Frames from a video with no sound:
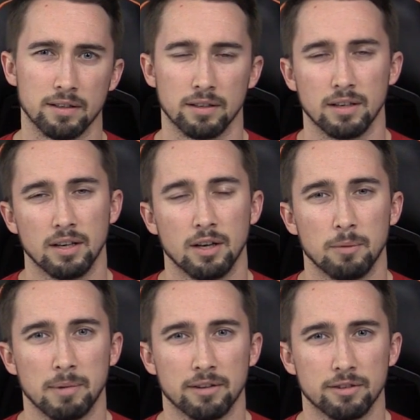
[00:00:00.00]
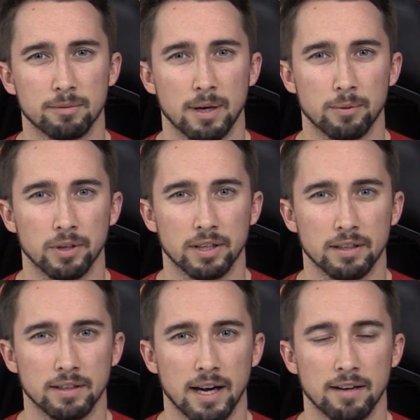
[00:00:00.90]
to mount it to my rig
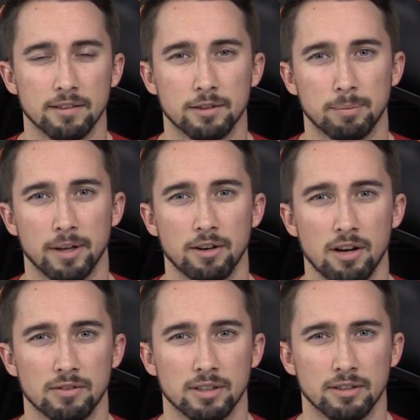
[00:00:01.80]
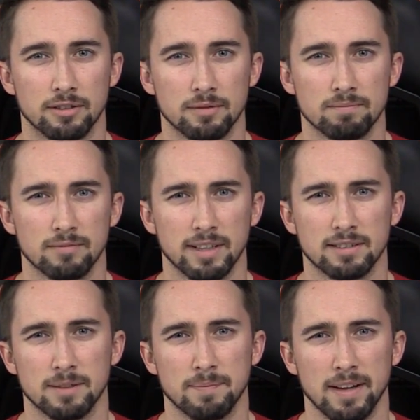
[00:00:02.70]
and kind of display it off, because, like I
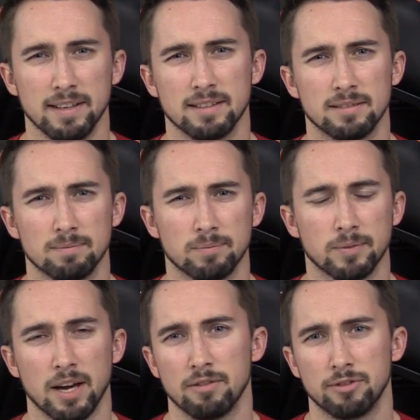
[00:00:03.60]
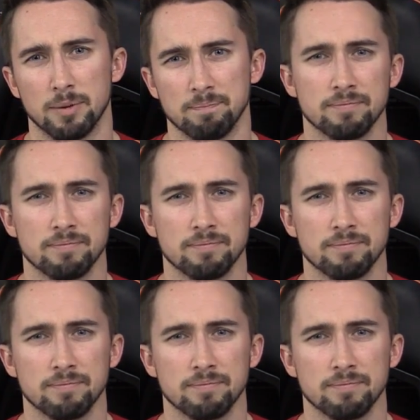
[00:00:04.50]
said, I think it's kind of fun.